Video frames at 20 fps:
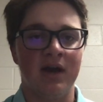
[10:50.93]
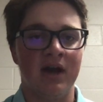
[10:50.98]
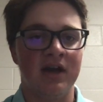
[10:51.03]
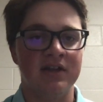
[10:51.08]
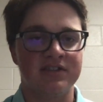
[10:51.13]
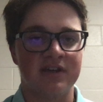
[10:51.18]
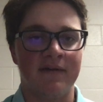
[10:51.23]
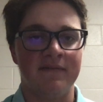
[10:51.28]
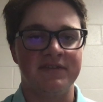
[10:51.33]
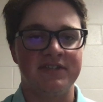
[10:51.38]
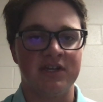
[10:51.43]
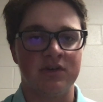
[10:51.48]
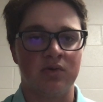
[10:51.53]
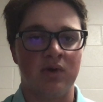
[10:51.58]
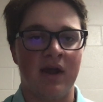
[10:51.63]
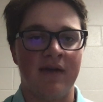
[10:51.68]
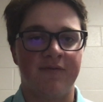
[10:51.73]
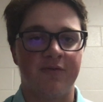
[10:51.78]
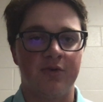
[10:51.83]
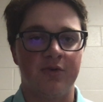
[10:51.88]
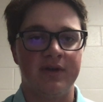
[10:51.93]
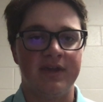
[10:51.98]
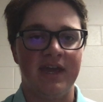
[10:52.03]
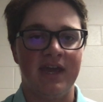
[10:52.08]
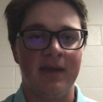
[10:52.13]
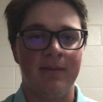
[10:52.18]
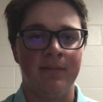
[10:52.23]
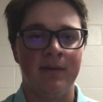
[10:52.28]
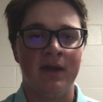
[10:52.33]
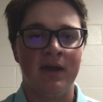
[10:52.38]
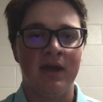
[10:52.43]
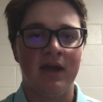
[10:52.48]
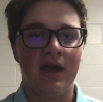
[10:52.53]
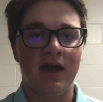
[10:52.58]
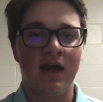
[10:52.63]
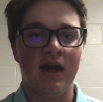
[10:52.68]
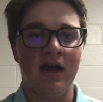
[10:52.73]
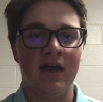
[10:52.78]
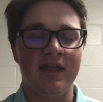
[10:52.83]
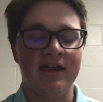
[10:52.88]
It's obviously a rivalry game,
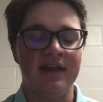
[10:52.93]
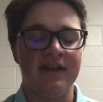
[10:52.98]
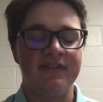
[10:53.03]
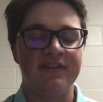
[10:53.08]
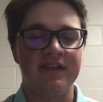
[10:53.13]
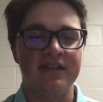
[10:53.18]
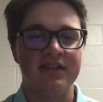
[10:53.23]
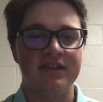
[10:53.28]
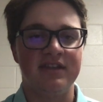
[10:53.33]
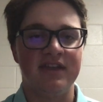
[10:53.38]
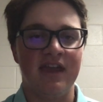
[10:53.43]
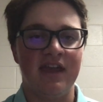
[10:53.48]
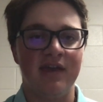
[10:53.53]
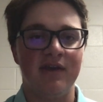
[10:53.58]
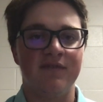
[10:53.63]
and at the end of the day,